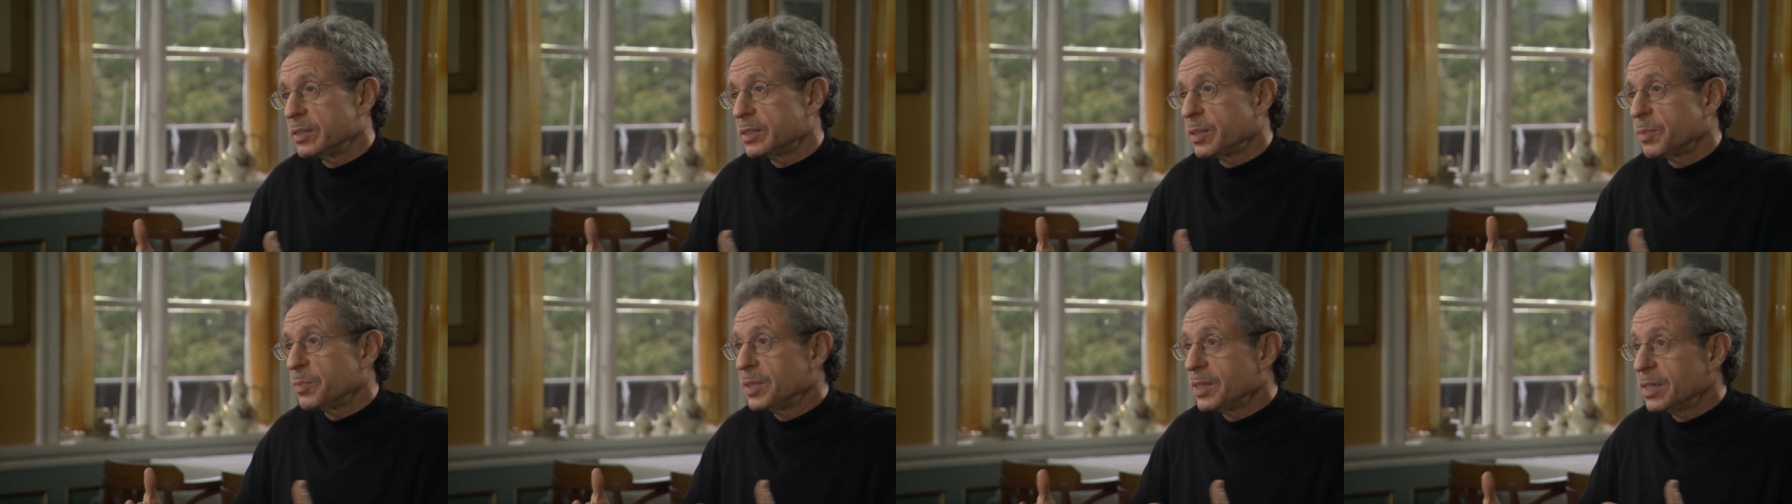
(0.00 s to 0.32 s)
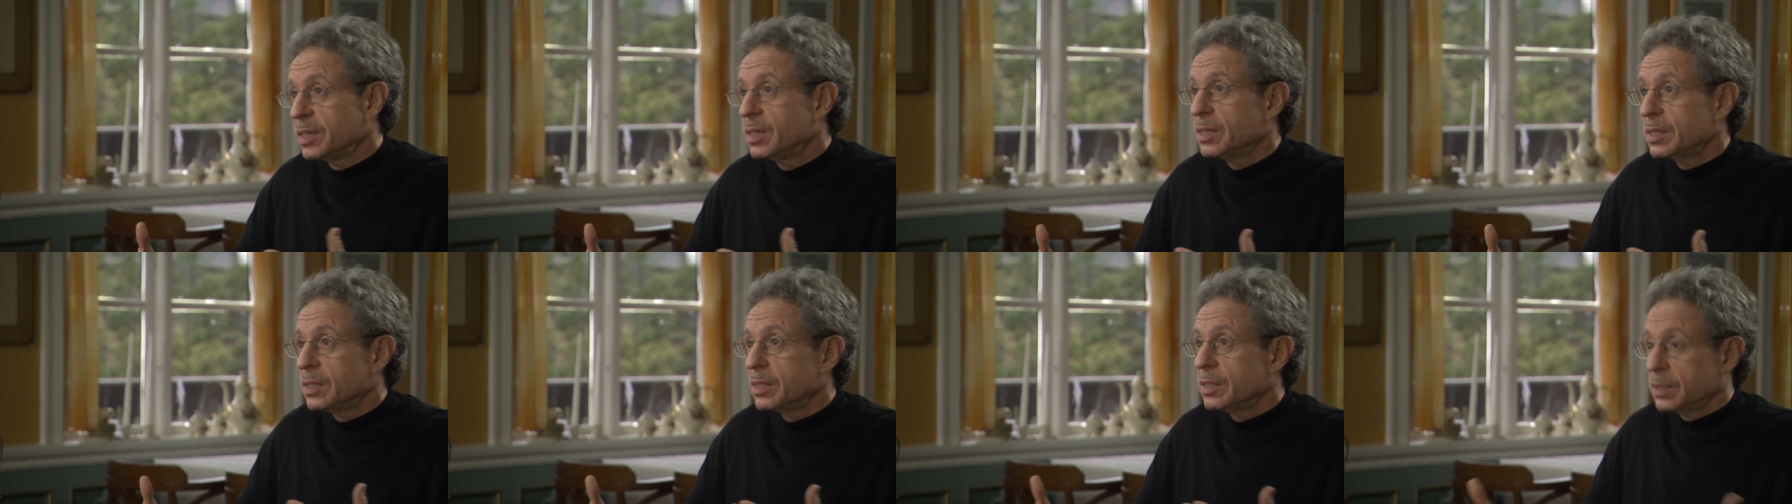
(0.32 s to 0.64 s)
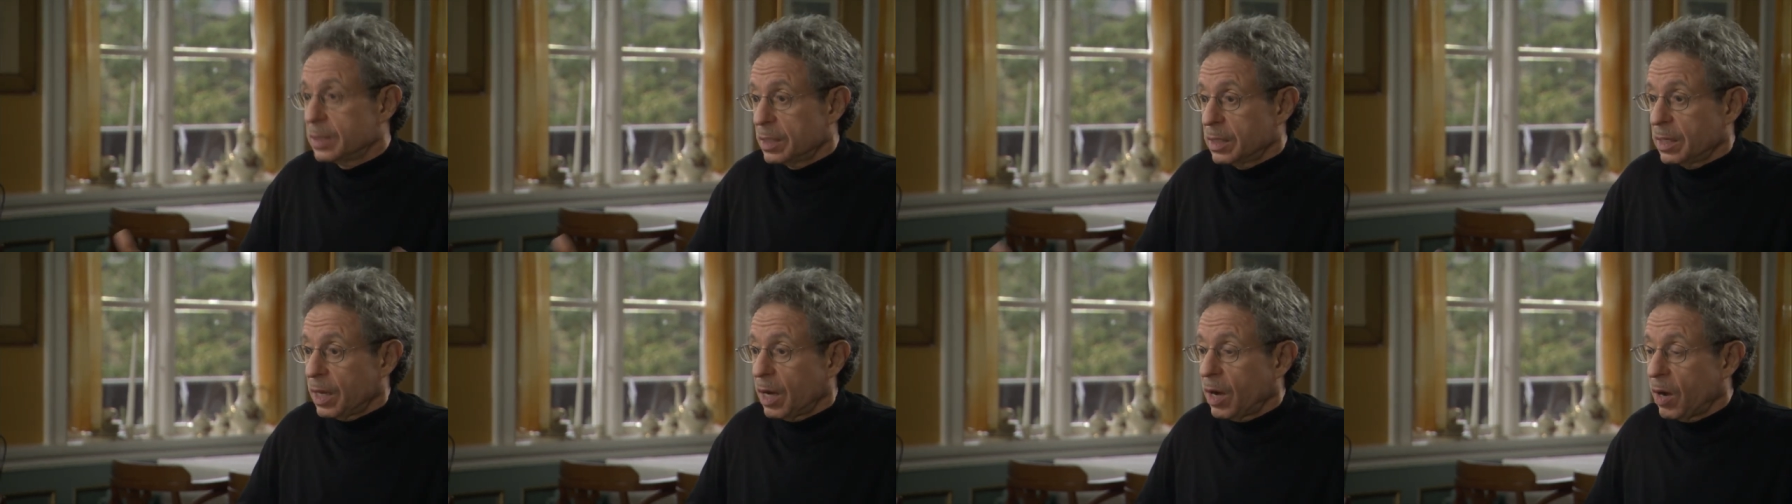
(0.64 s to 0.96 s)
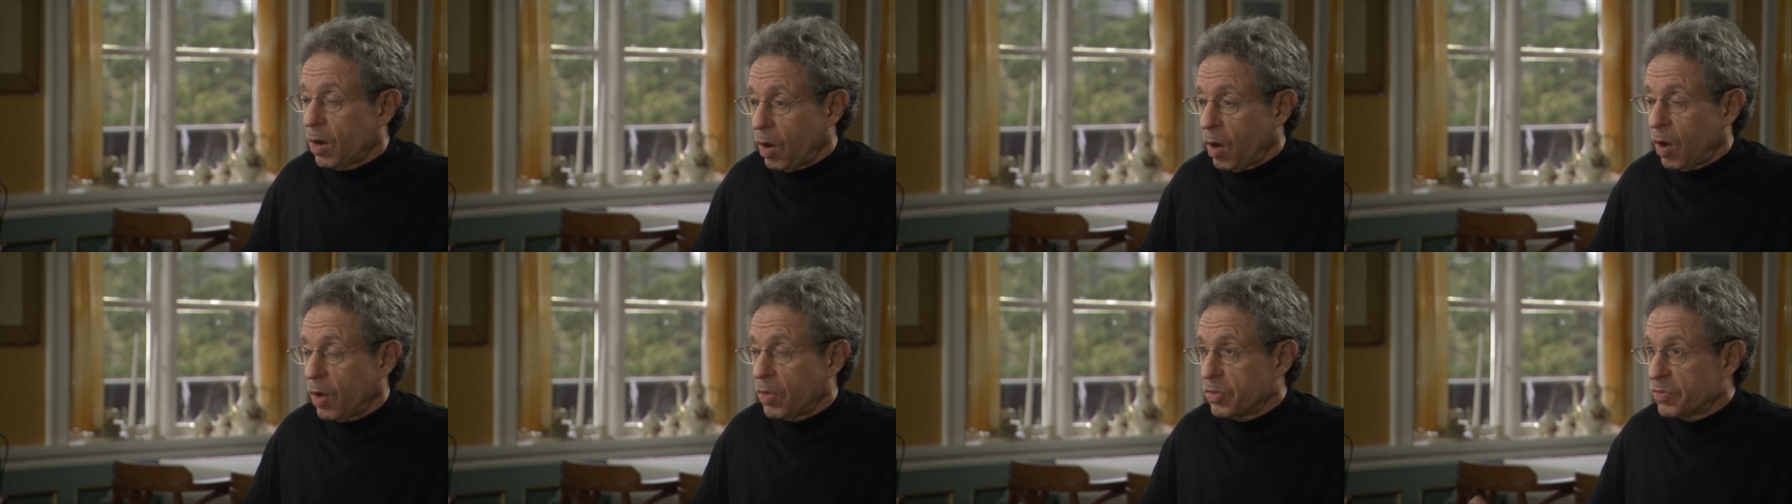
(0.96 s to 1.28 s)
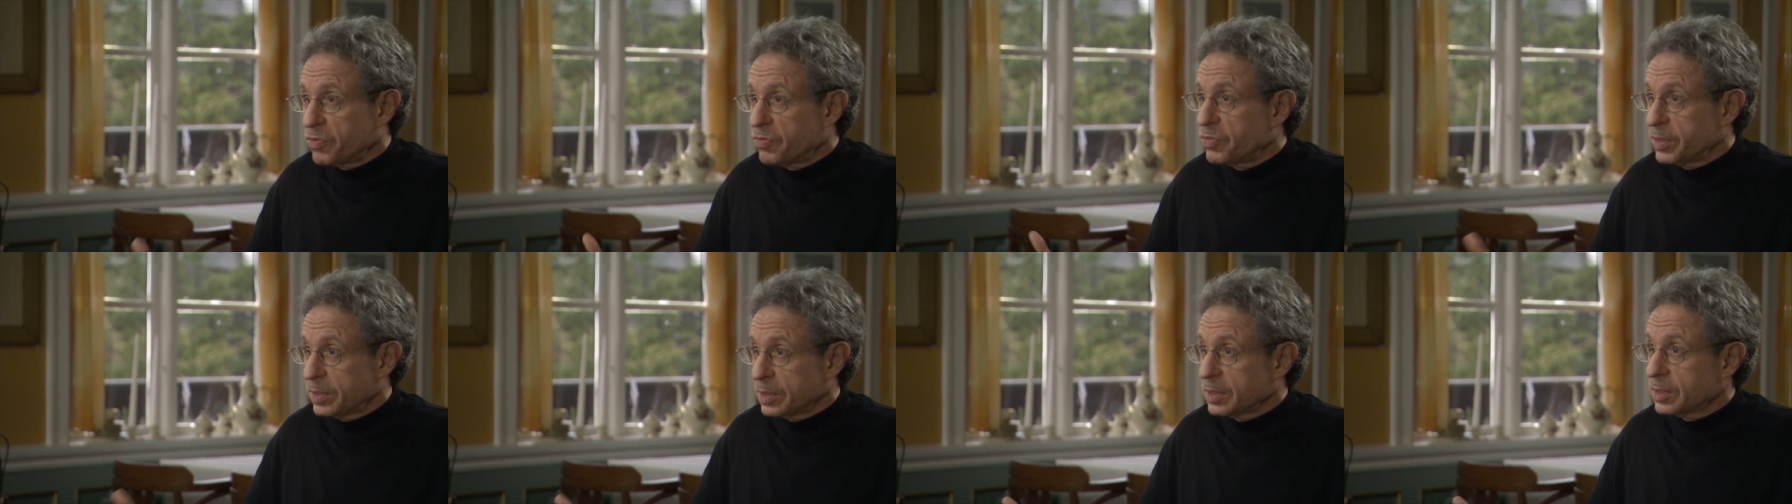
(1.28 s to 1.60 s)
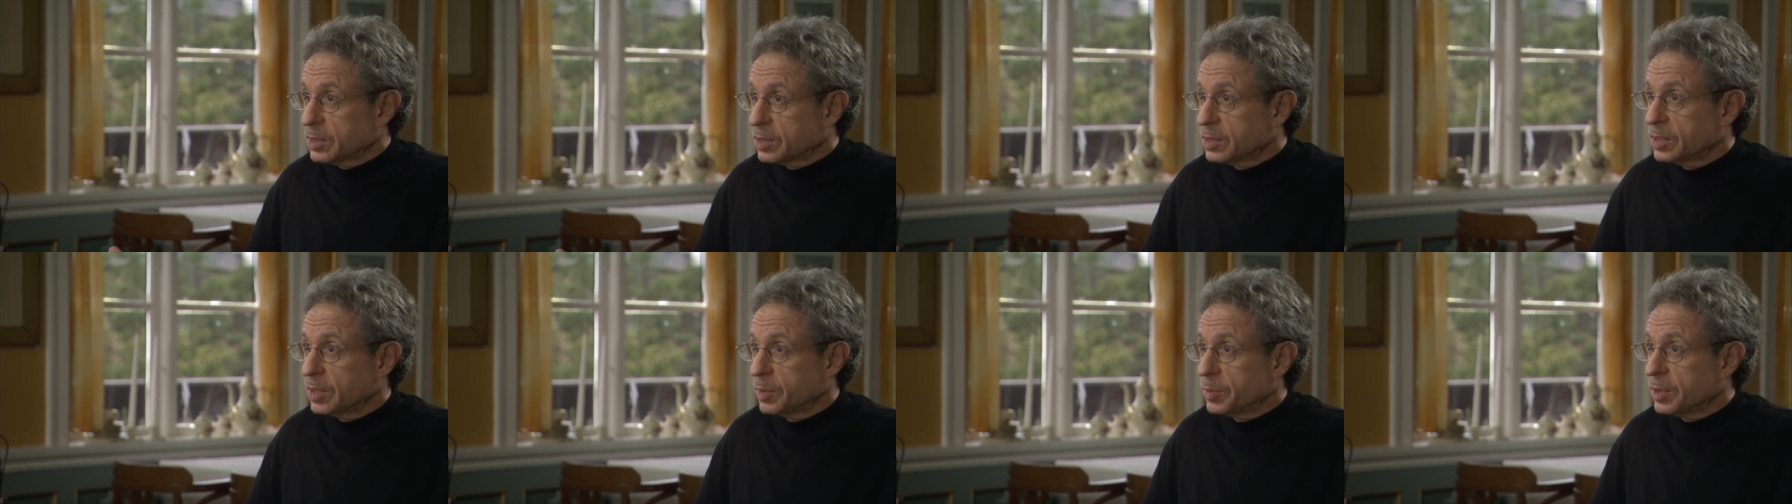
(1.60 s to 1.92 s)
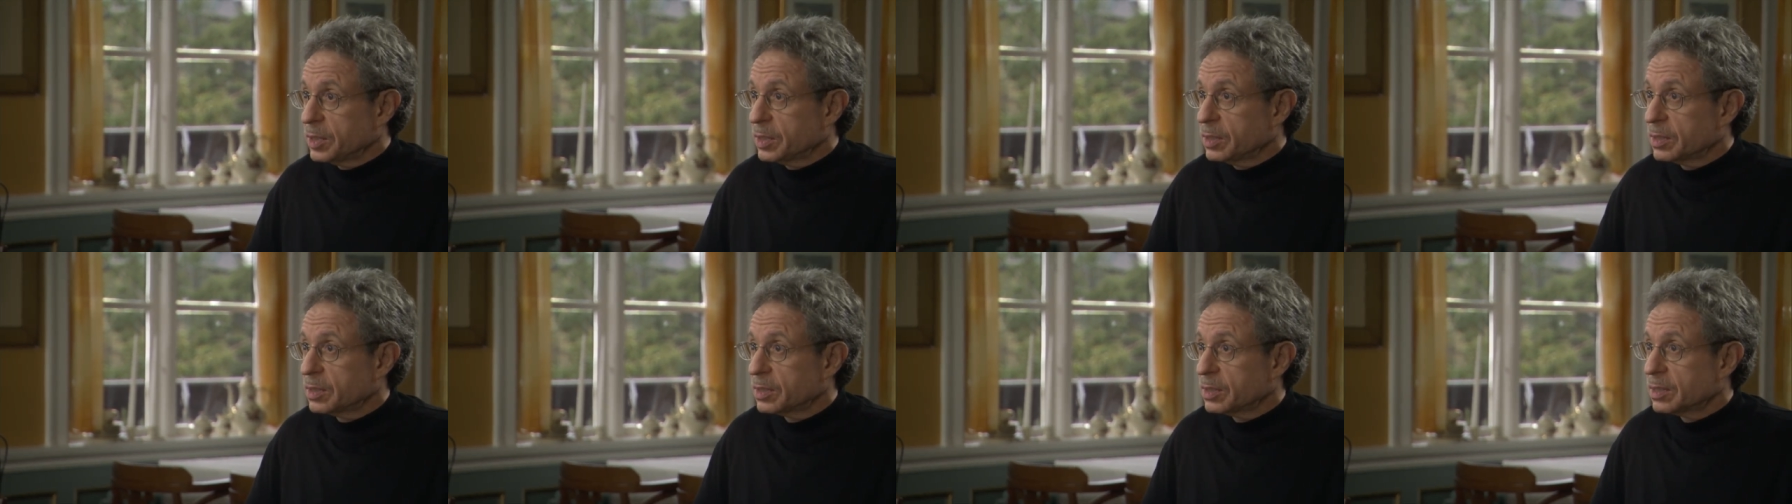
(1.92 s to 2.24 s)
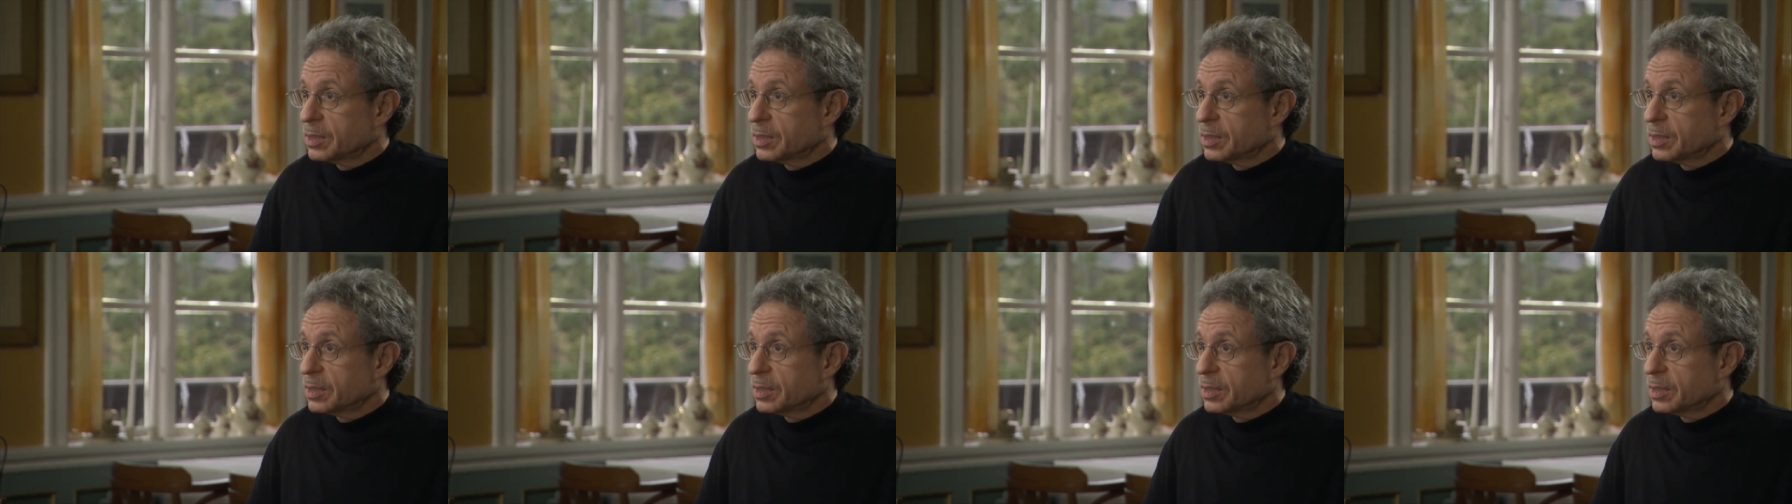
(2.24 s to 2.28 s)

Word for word: I mean, are the feelings similar?